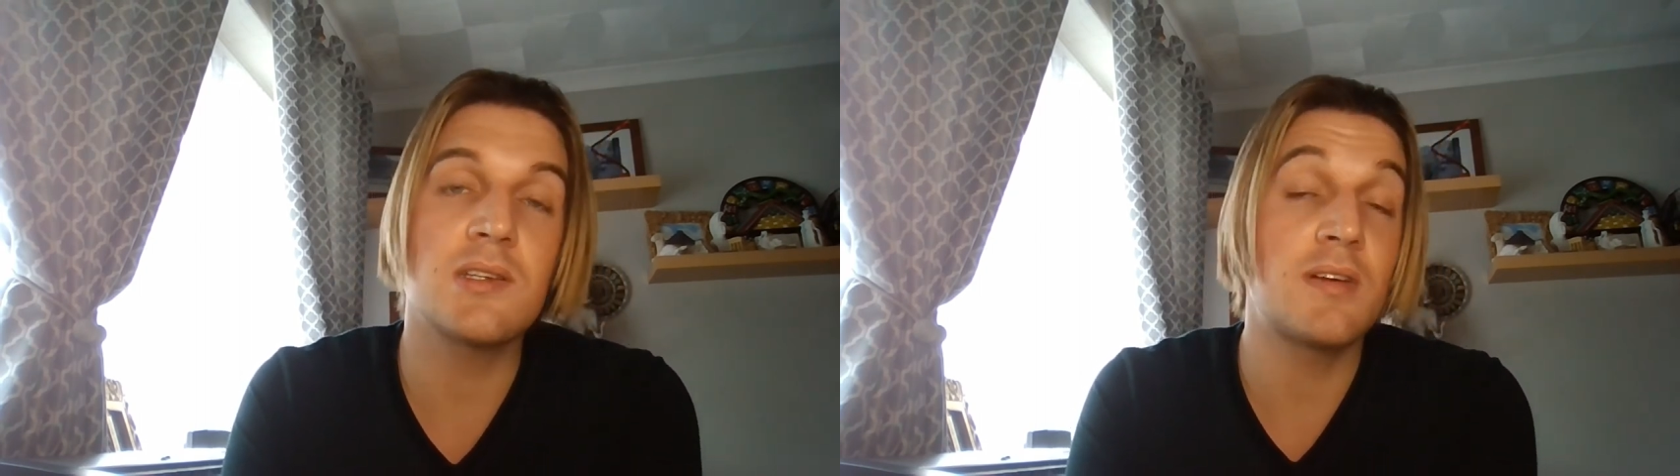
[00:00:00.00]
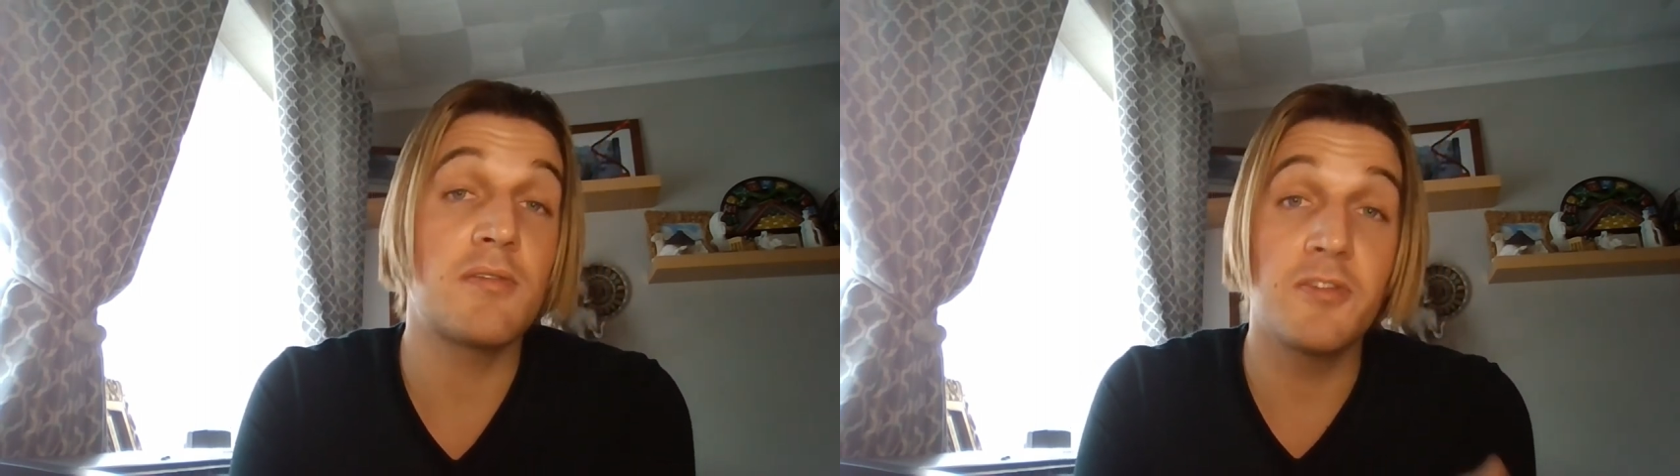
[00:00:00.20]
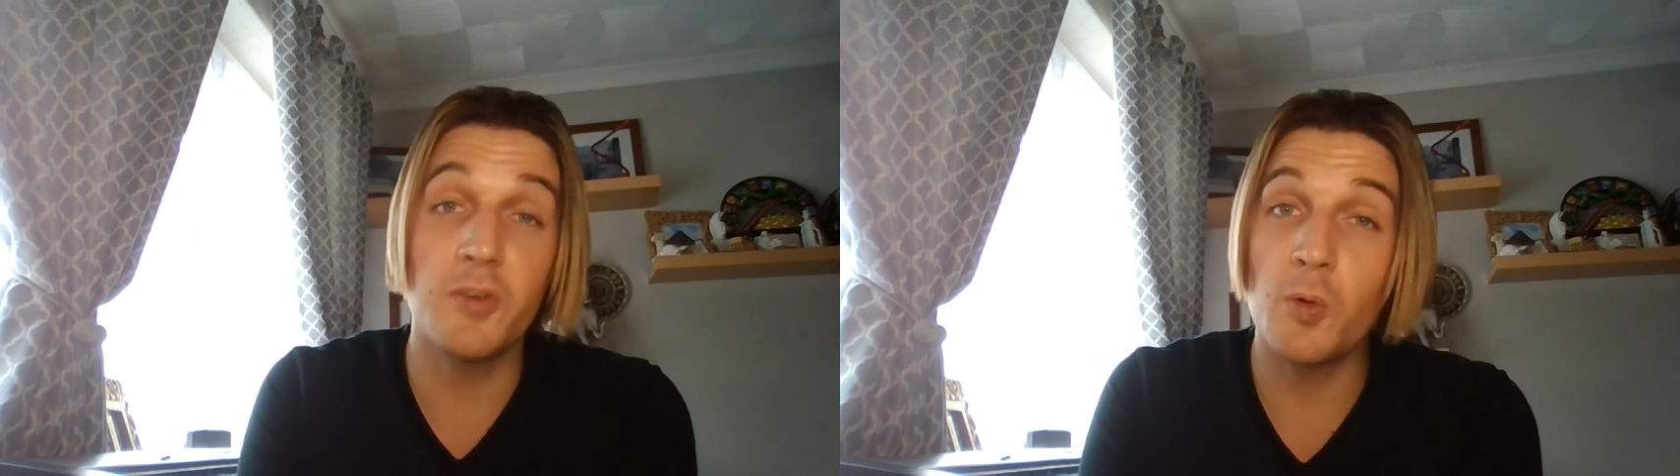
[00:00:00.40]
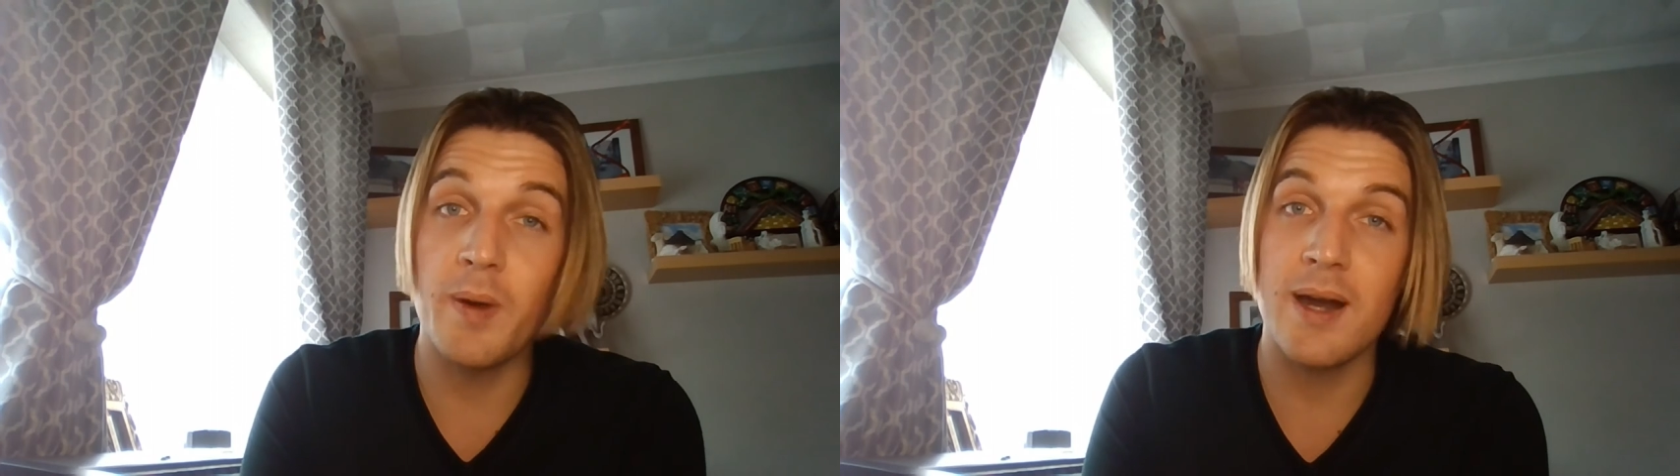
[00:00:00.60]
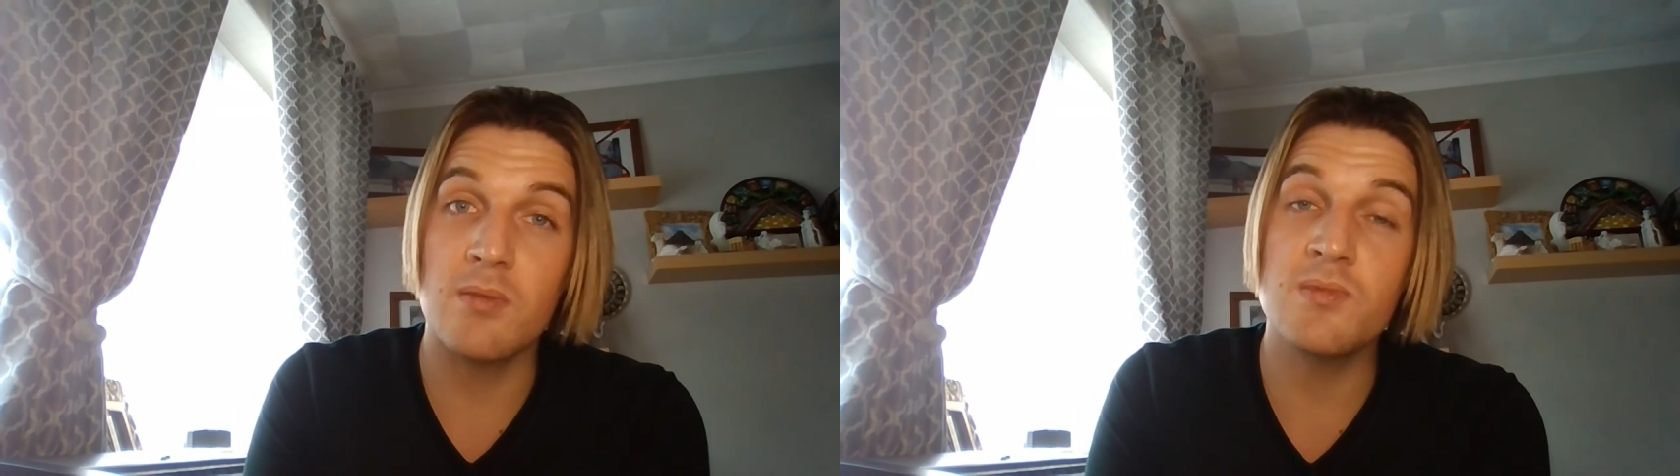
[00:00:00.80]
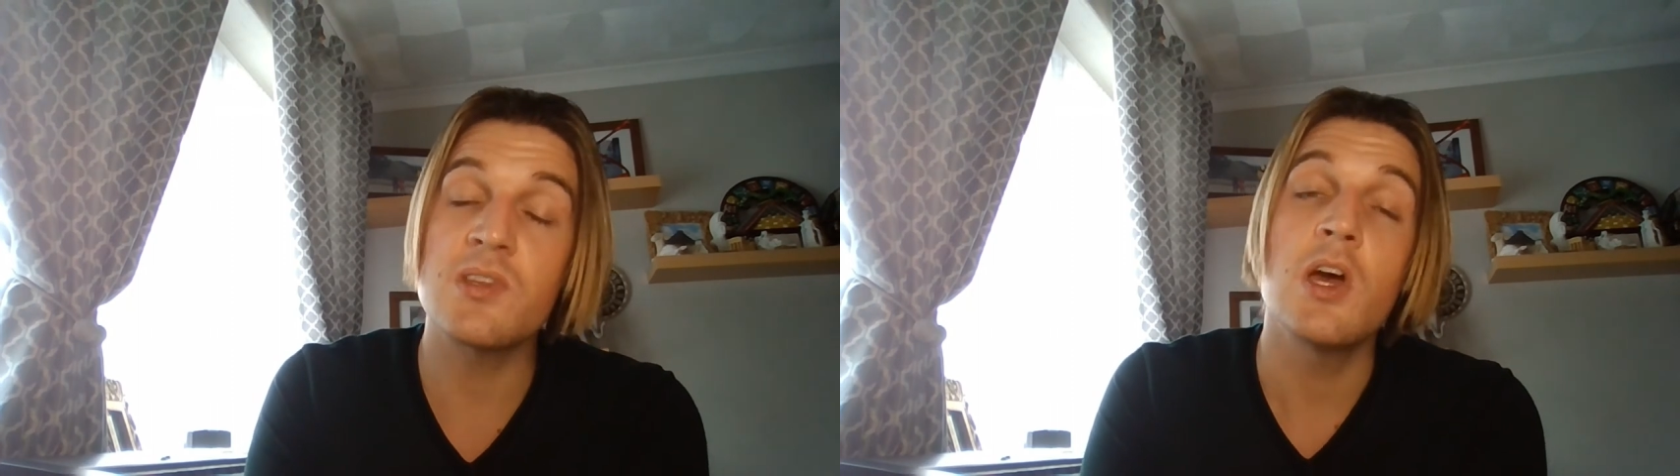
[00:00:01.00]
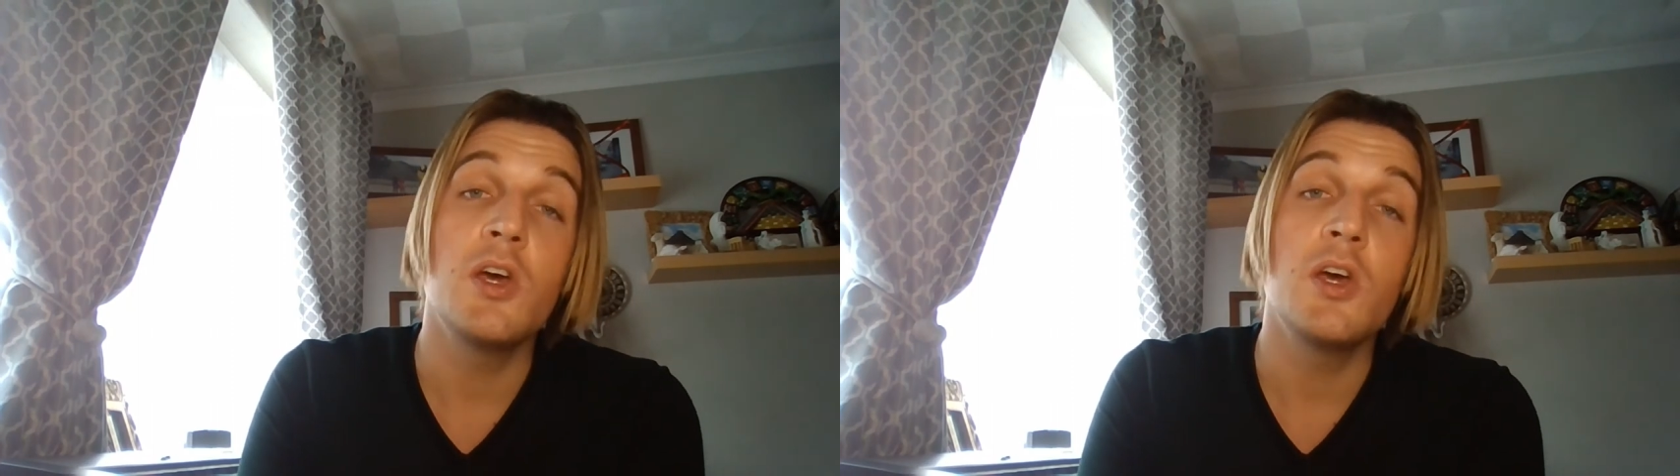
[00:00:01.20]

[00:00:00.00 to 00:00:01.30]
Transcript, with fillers: It's around £4.